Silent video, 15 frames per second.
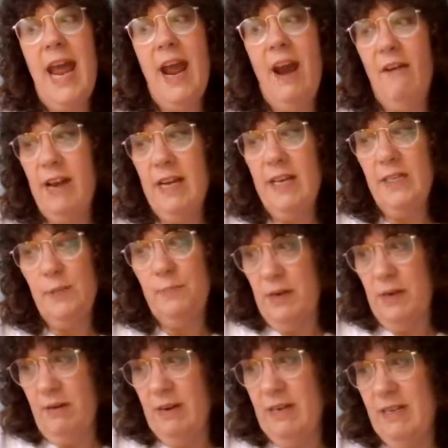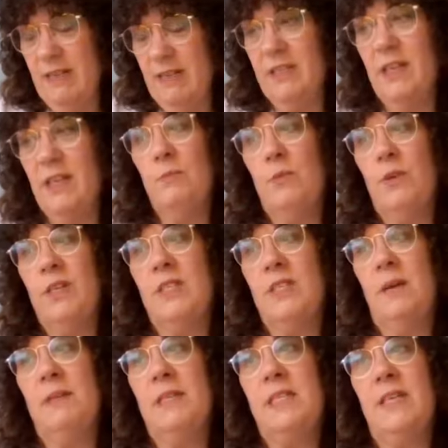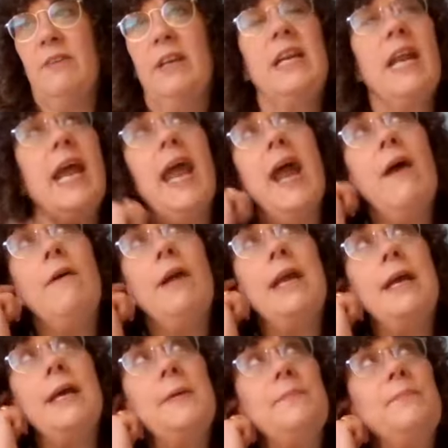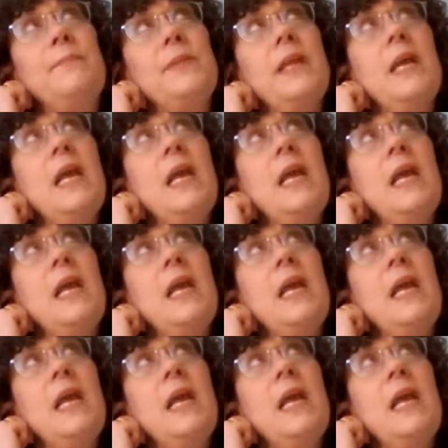Harriet is buried in the Dunmore Cemetery, and Harriet